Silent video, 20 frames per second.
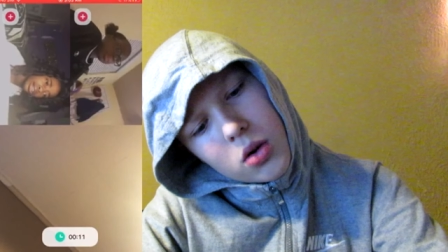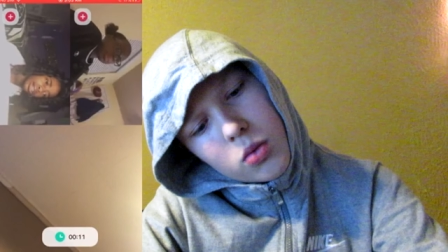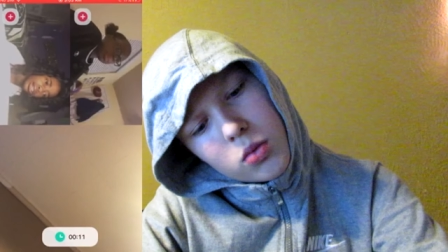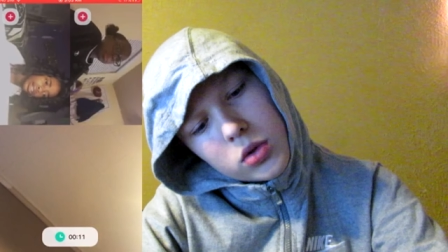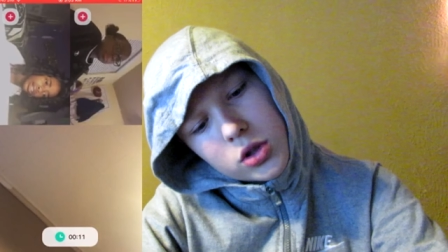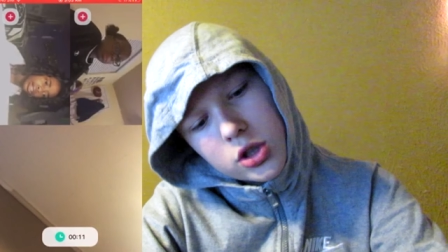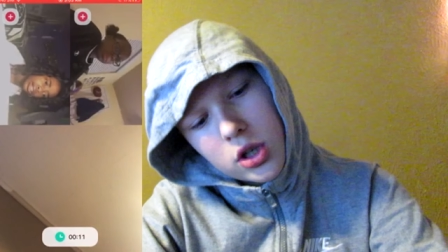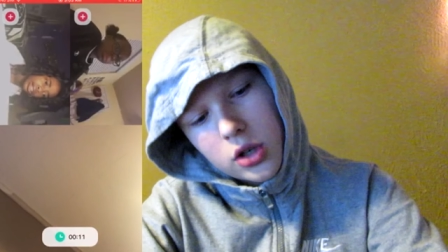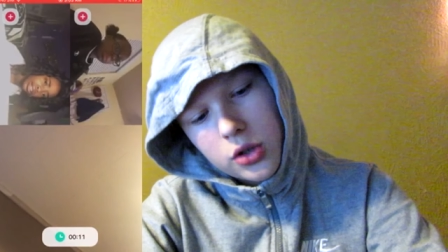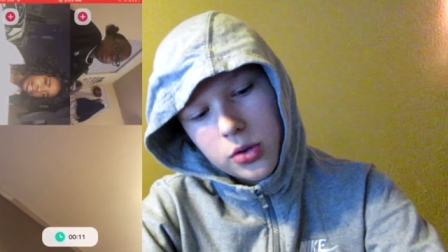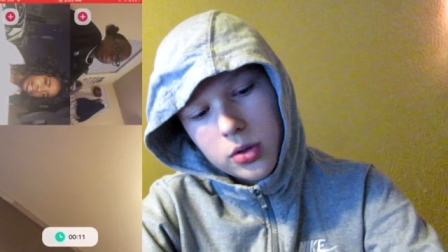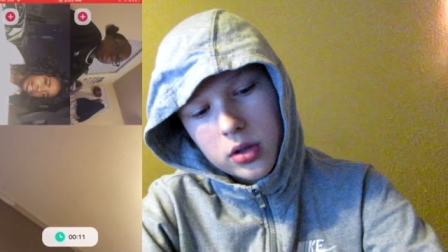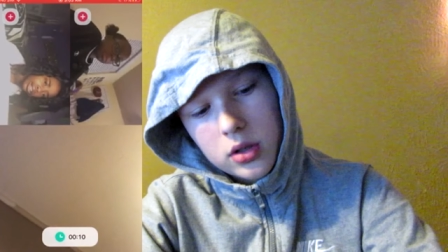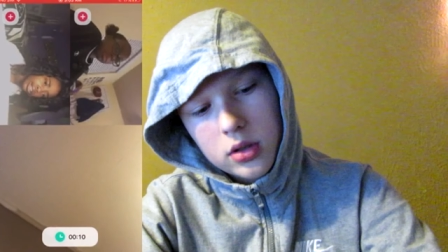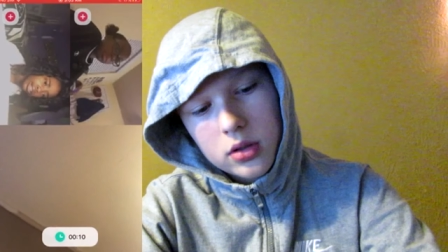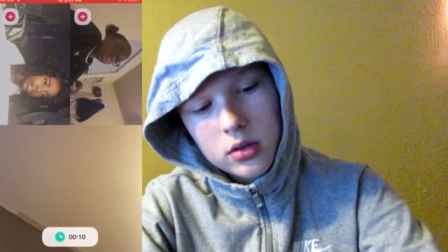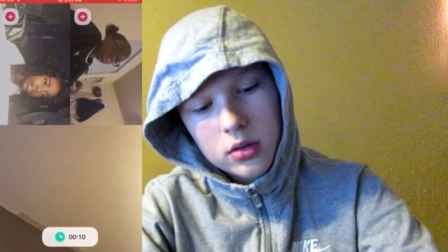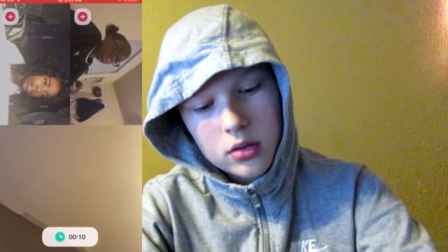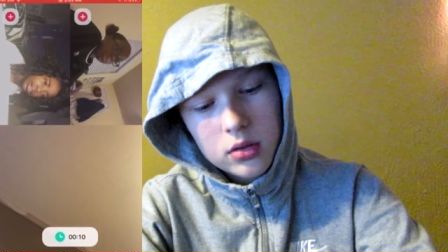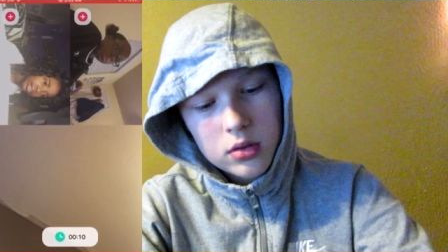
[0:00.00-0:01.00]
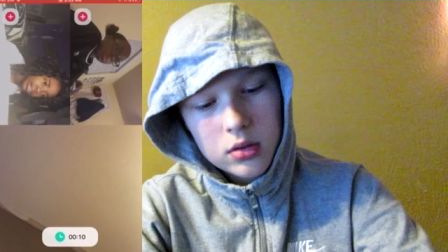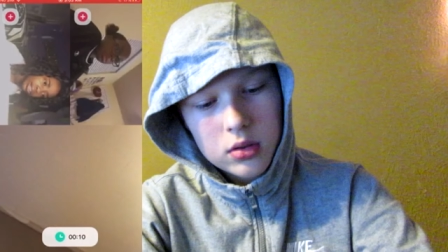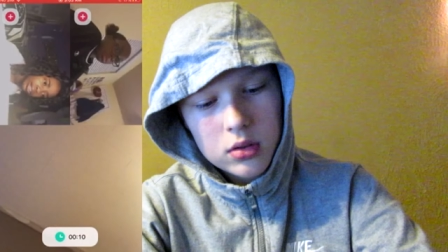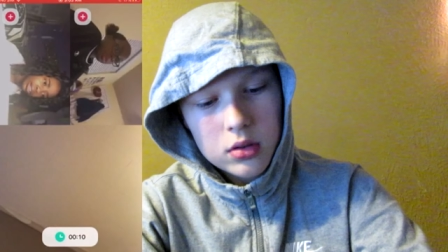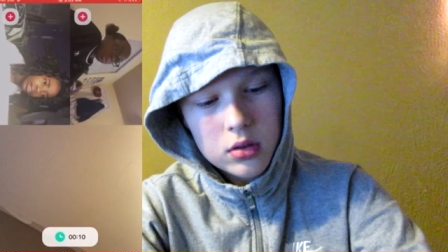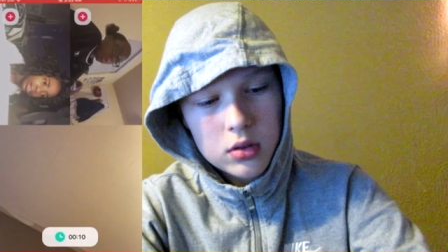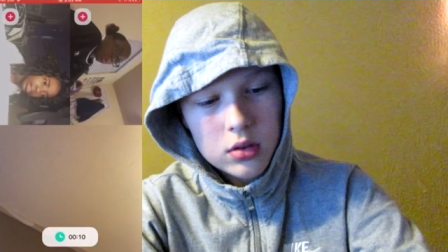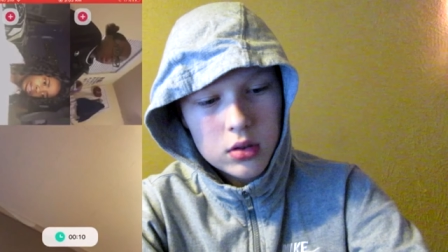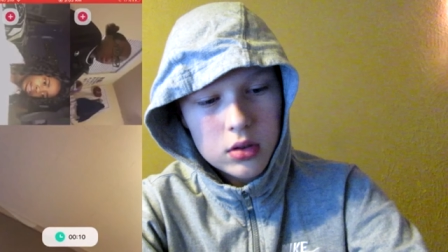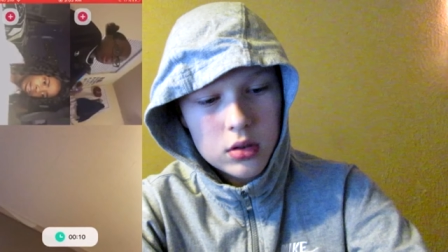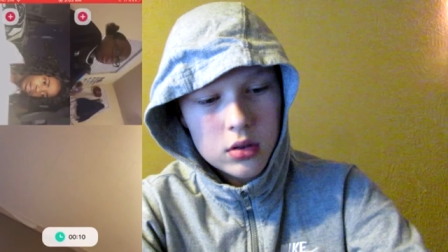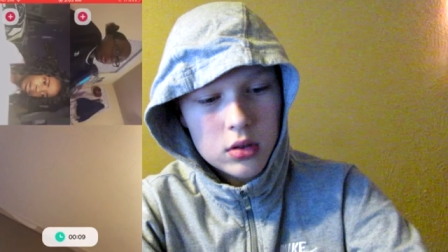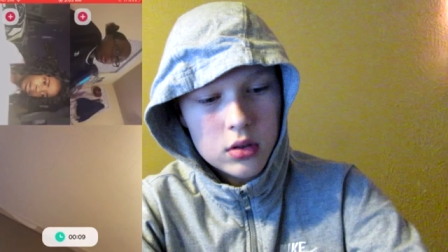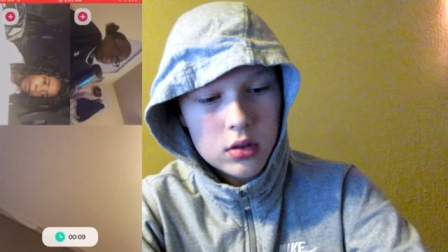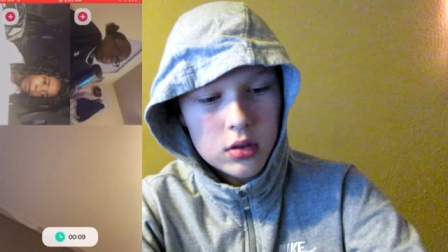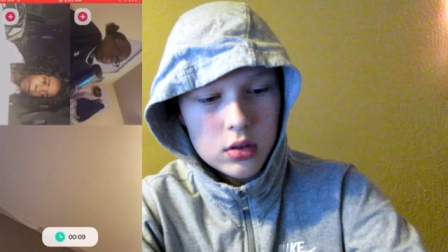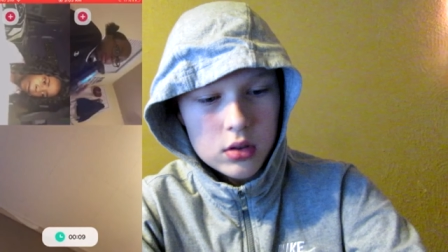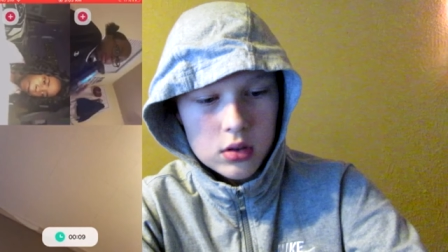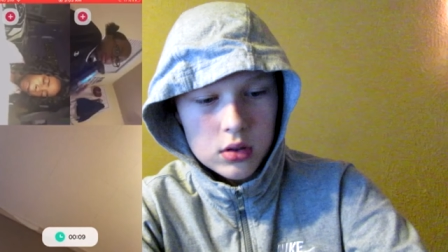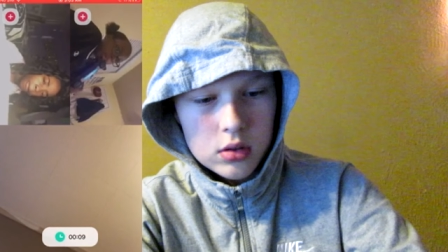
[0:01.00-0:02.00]
What y'all doing?
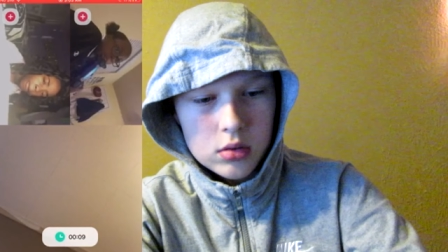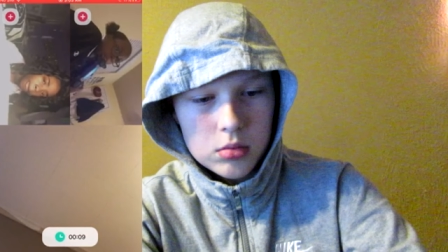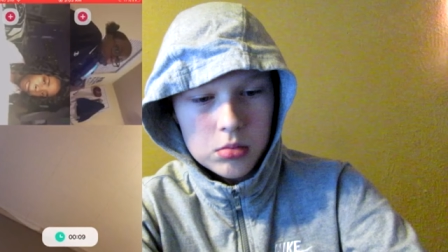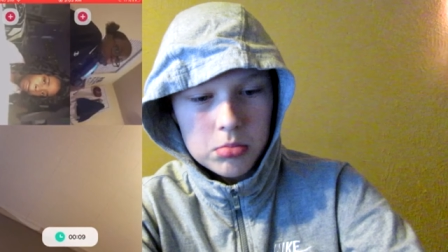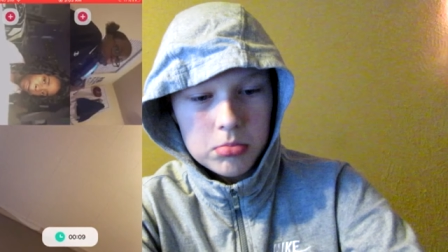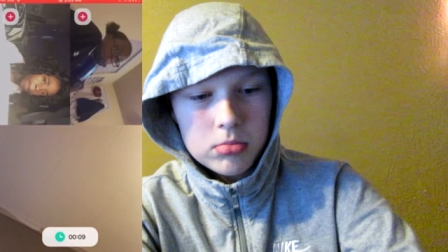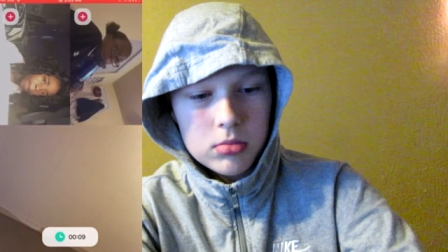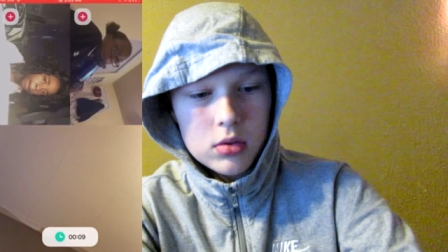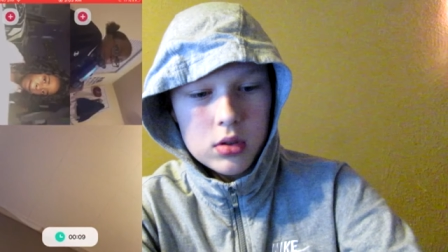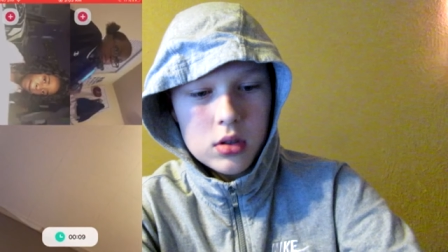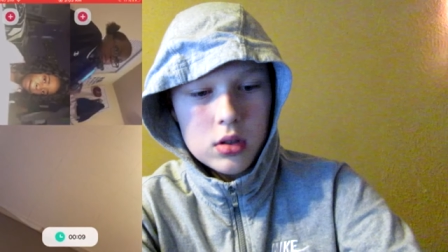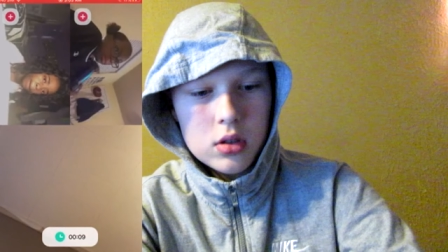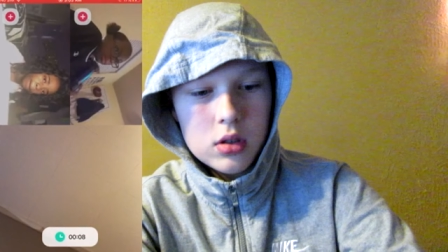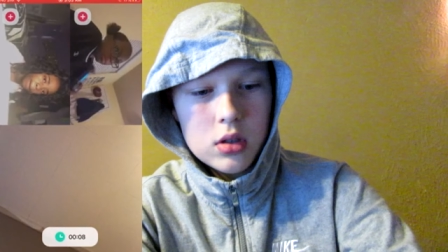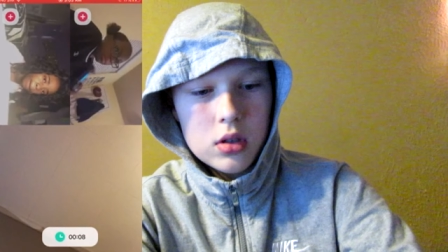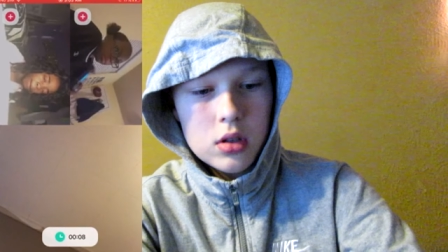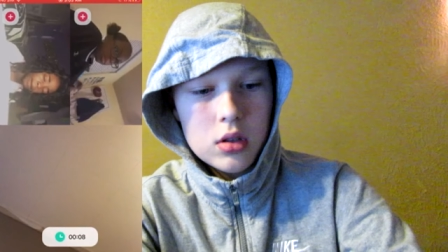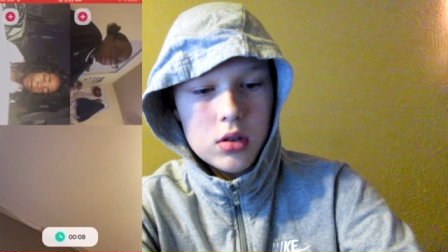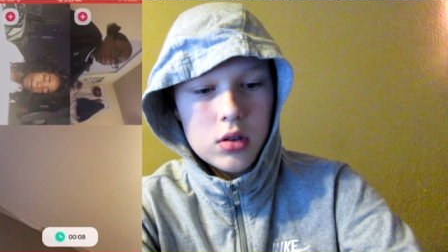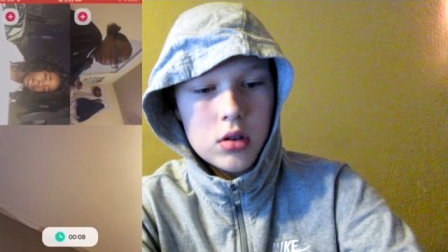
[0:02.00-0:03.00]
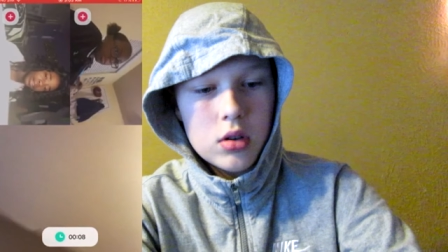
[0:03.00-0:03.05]
Cool, playing a game.